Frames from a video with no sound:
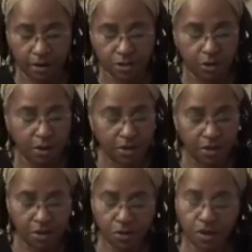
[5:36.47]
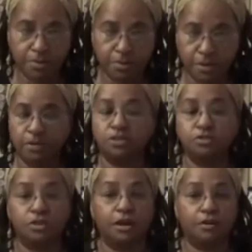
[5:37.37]
So anything you want to put to
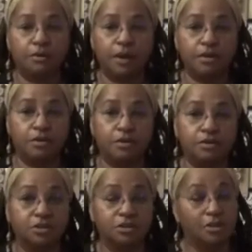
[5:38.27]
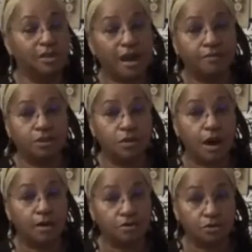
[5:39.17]
decorate yours, you don't have to know
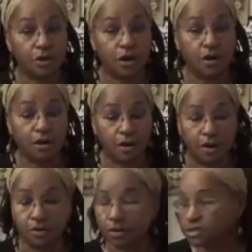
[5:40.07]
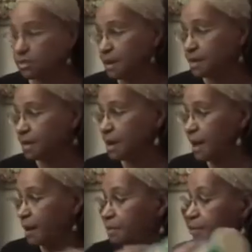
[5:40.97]
how to draw in order to make that
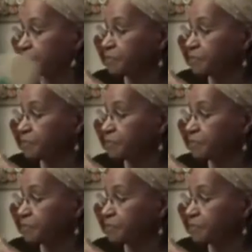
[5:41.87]
happen.